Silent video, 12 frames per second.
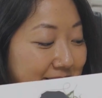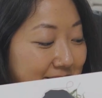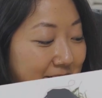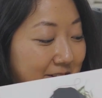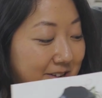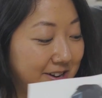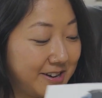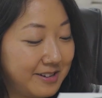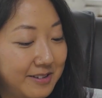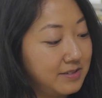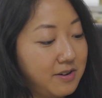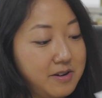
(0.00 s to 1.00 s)
this
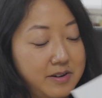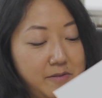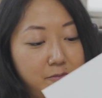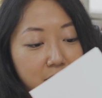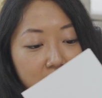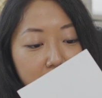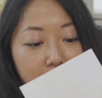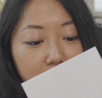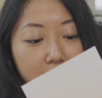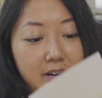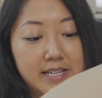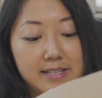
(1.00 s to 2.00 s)
card started with
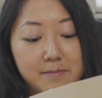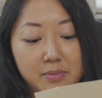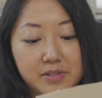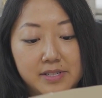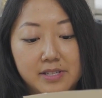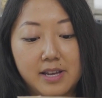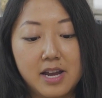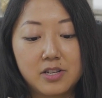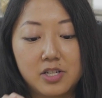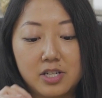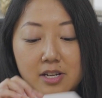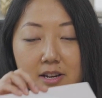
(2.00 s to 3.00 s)
very simple
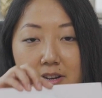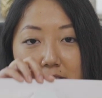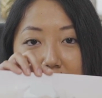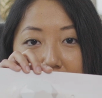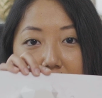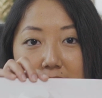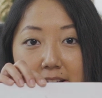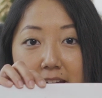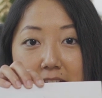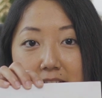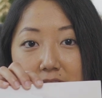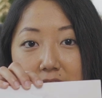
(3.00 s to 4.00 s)
sketch and
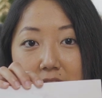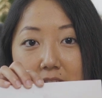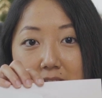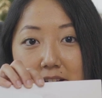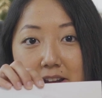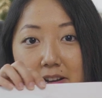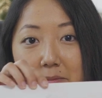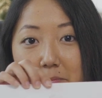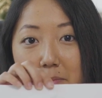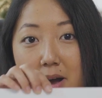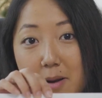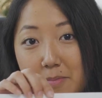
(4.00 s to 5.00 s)
hand cut
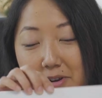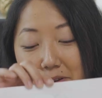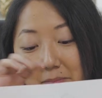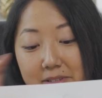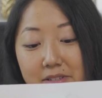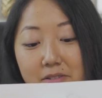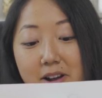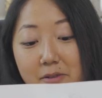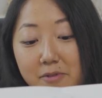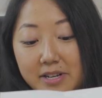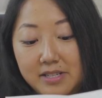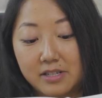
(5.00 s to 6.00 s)
pop-up. So I
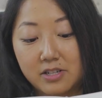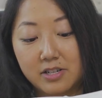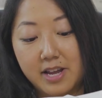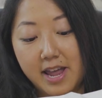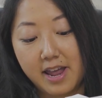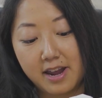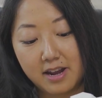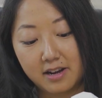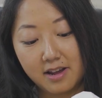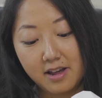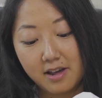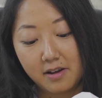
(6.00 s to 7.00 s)
wanted to
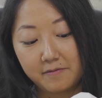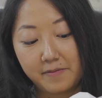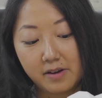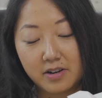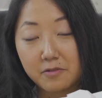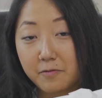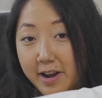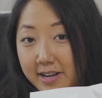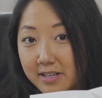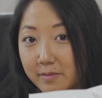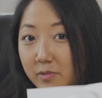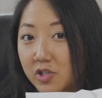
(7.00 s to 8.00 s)
create a very
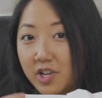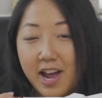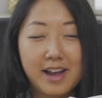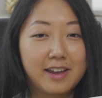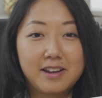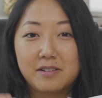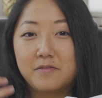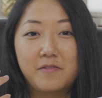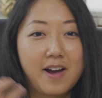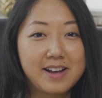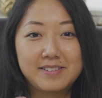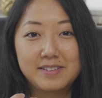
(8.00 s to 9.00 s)
random, jagged,
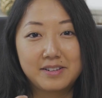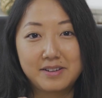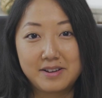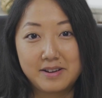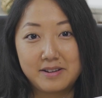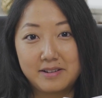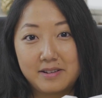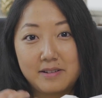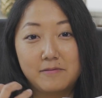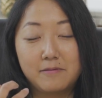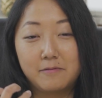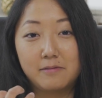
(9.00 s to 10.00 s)
faceted
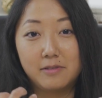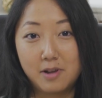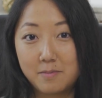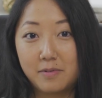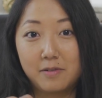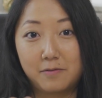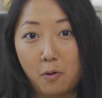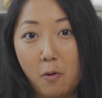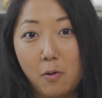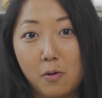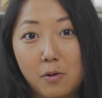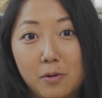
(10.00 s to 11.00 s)
lump of
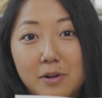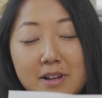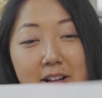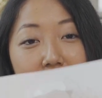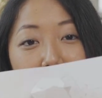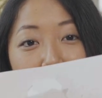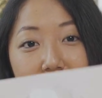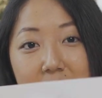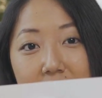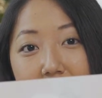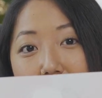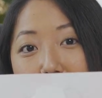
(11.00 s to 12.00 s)
coal that
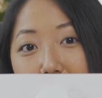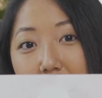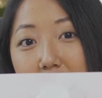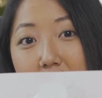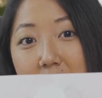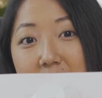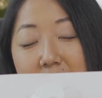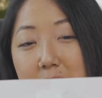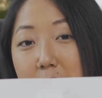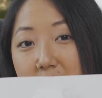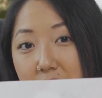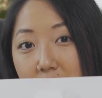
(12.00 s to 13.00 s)
doesn't have a very
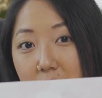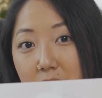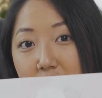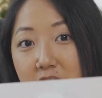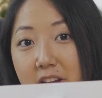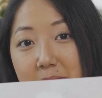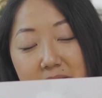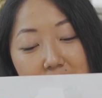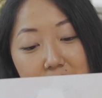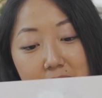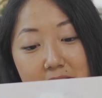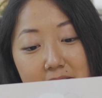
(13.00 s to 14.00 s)
symmetrical shape
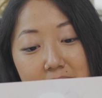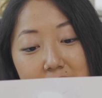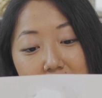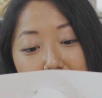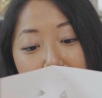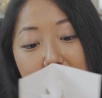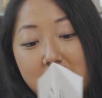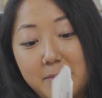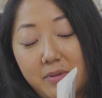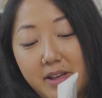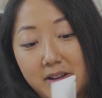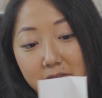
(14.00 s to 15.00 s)
to it. So I
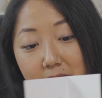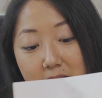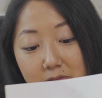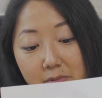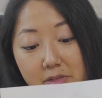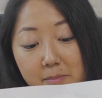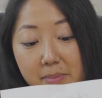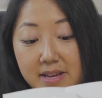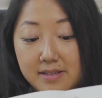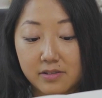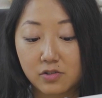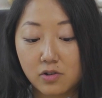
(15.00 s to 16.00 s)
played around with the
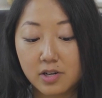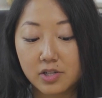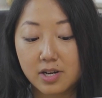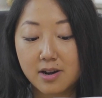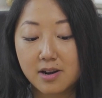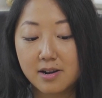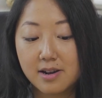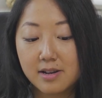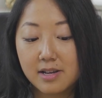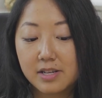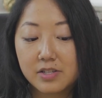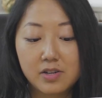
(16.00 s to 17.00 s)
basic structure,
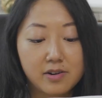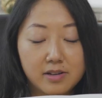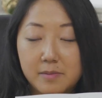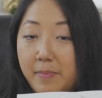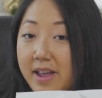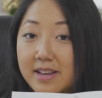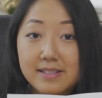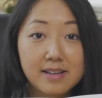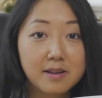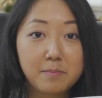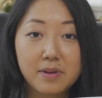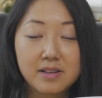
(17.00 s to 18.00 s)
started
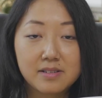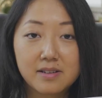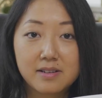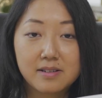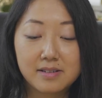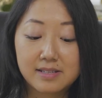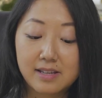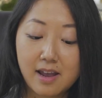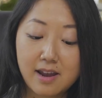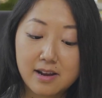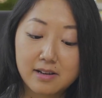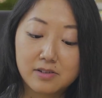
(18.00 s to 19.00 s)
pasting pieces
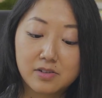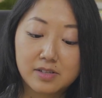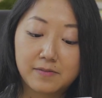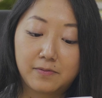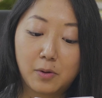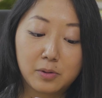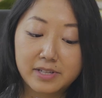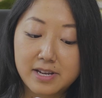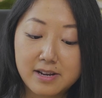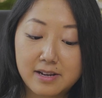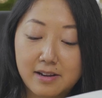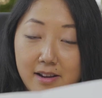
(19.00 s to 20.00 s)
and just
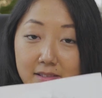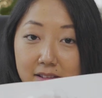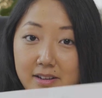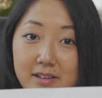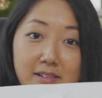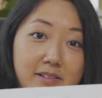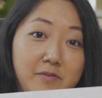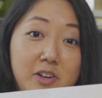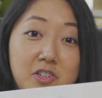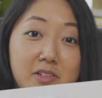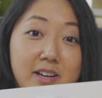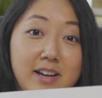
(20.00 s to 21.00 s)
folded, and then
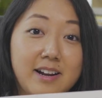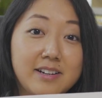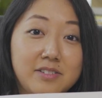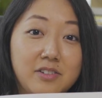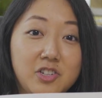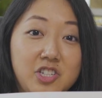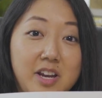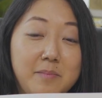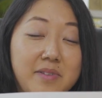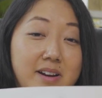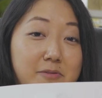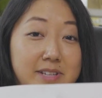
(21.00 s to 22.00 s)
eventually I got to a
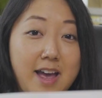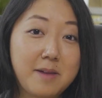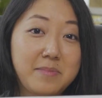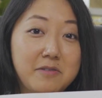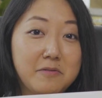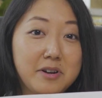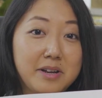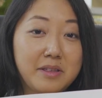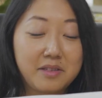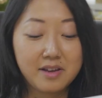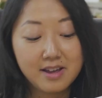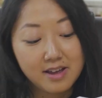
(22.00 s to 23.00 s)
shape that I was happy
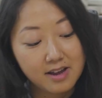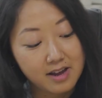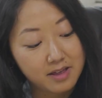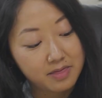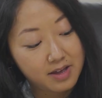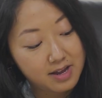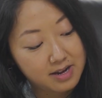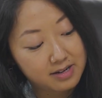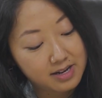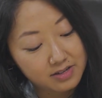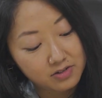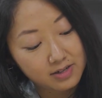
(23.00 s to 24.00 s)
with. And
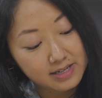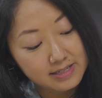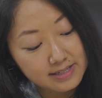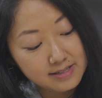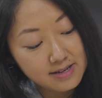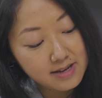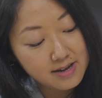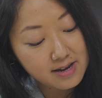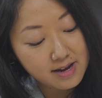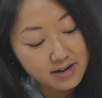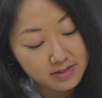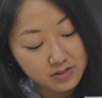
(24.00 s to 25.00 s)
then as you can
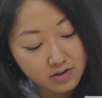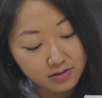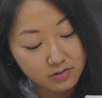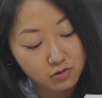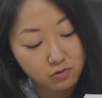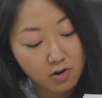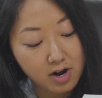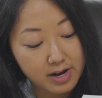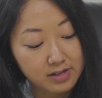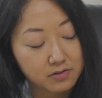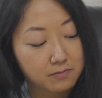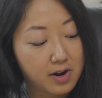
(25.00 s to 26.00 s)
see, I started
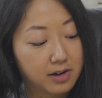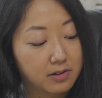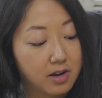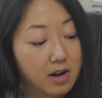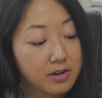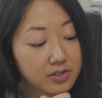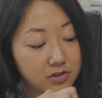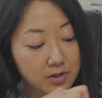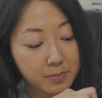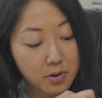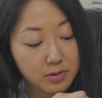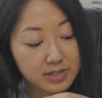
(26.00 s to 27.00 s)
drawing directly onto
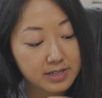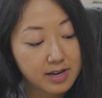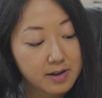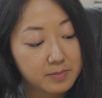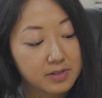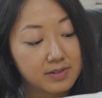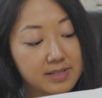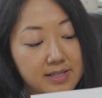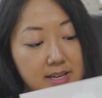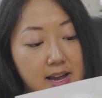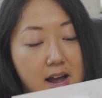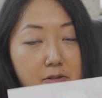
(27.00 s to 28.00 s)
the prototype to
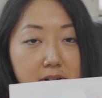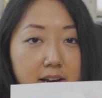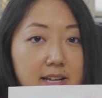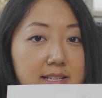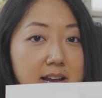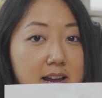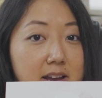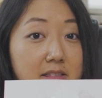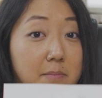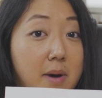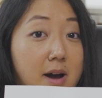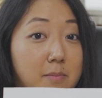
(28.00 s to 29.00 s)
see how I can tie in
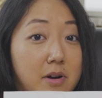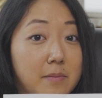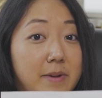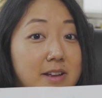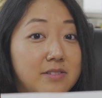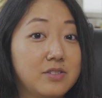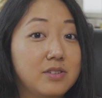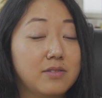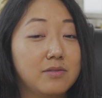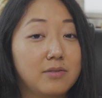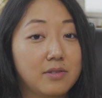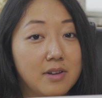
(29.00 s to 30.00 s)
the pop-up
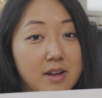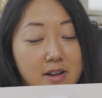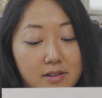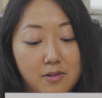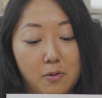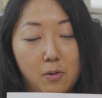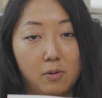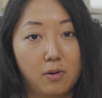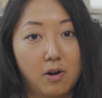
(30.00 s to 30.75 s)
into the whole